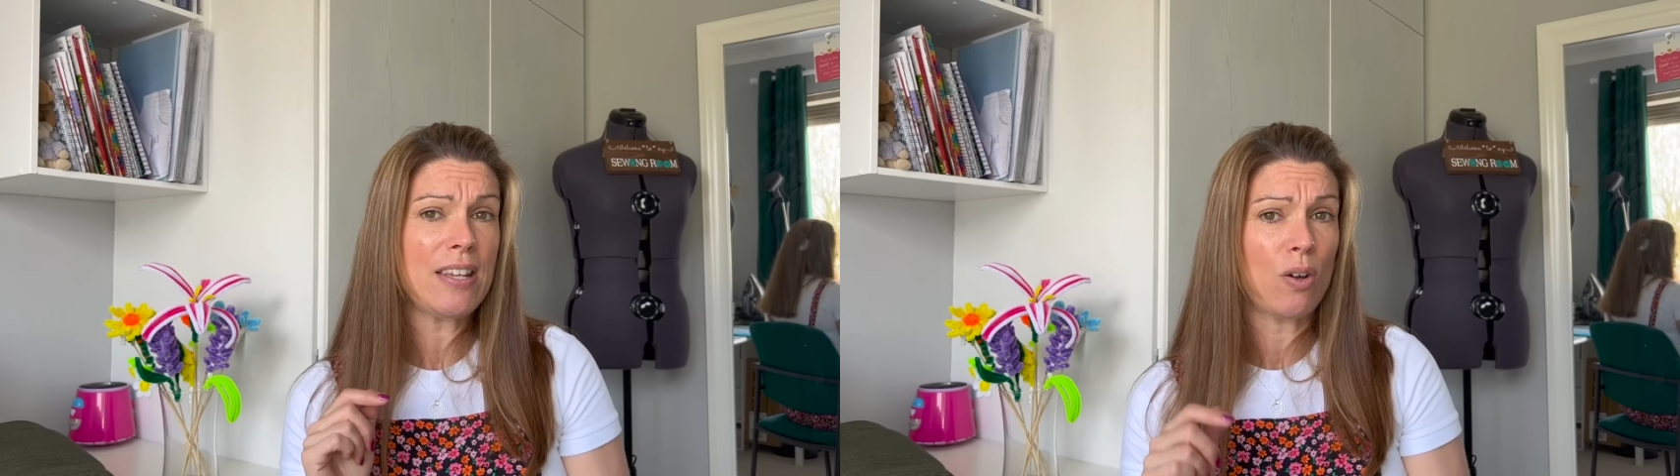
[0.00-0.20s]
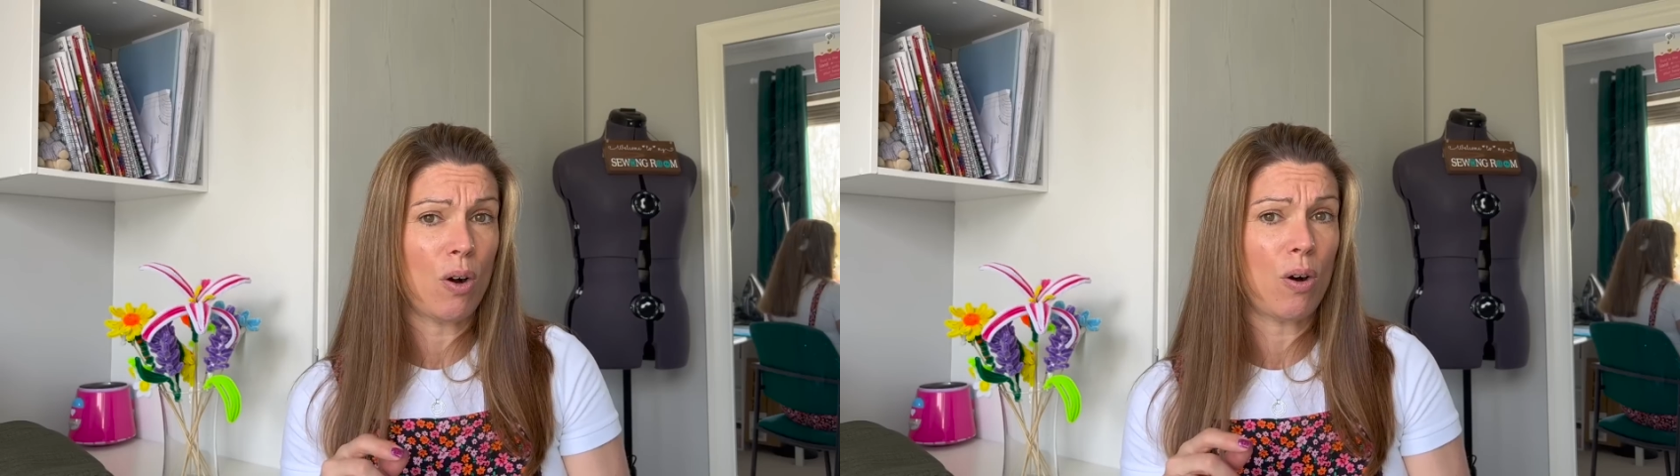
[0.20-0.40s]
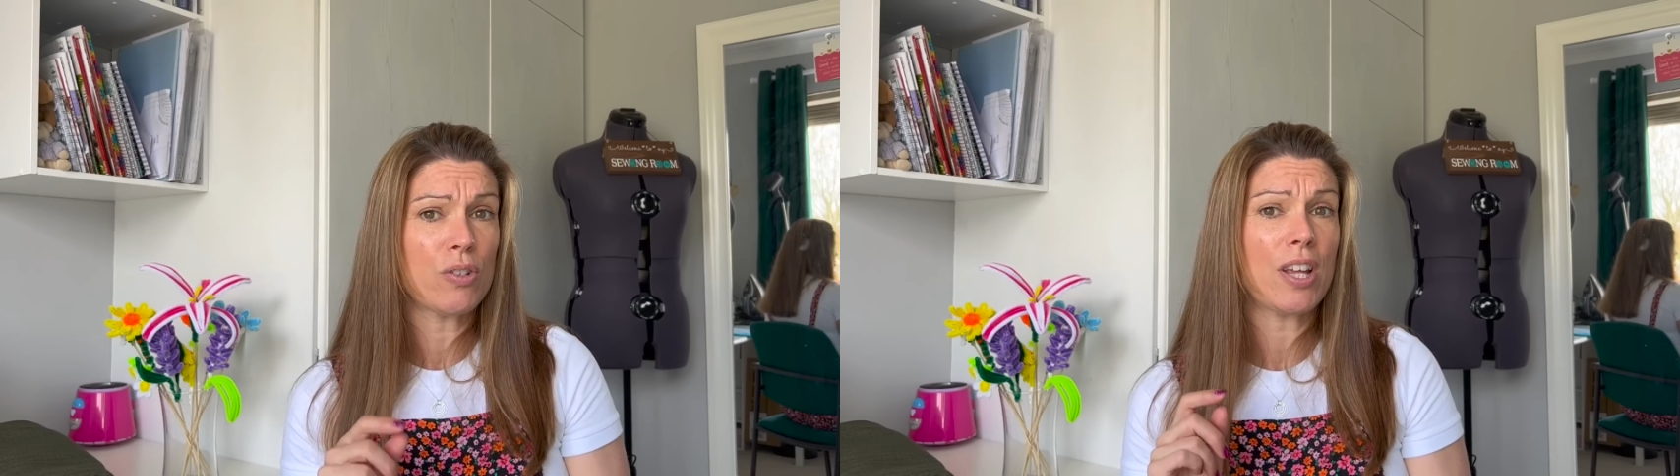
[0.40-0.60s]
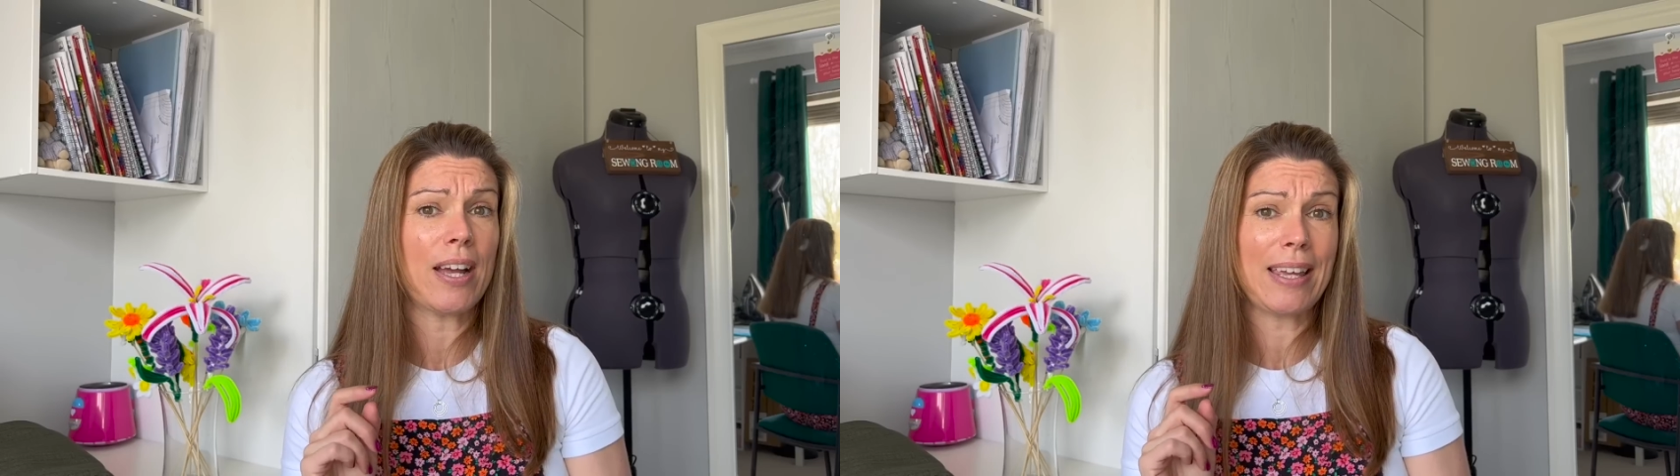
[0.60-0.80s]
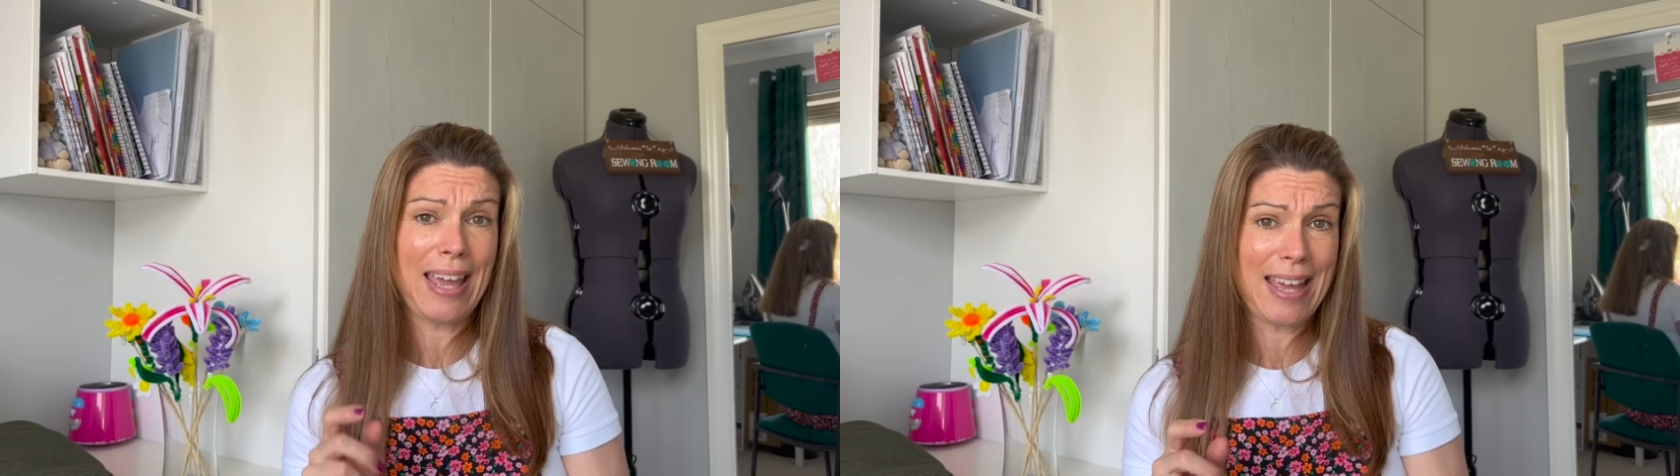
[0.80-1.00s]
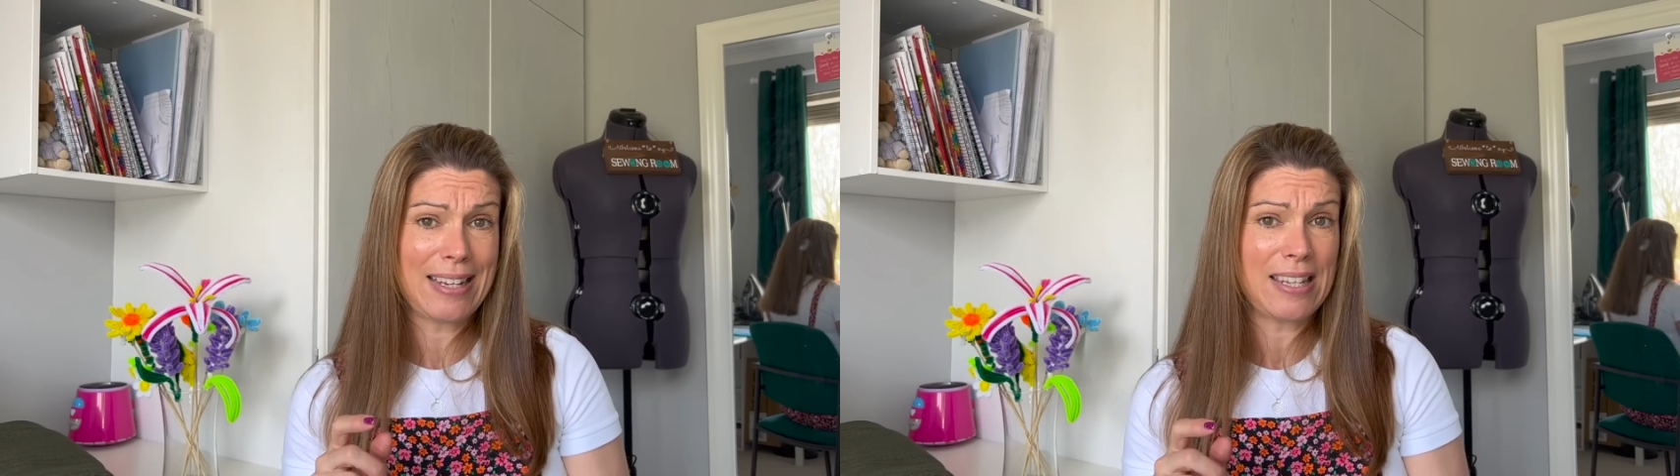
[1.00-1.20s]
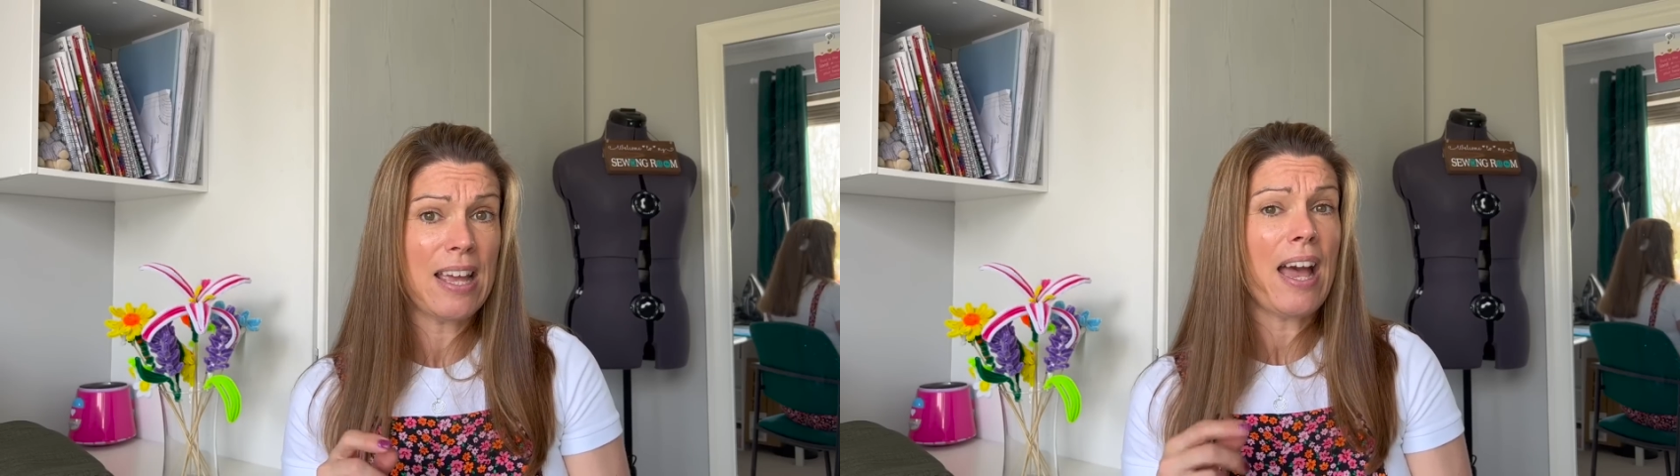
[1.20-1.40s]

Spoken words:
got a kit,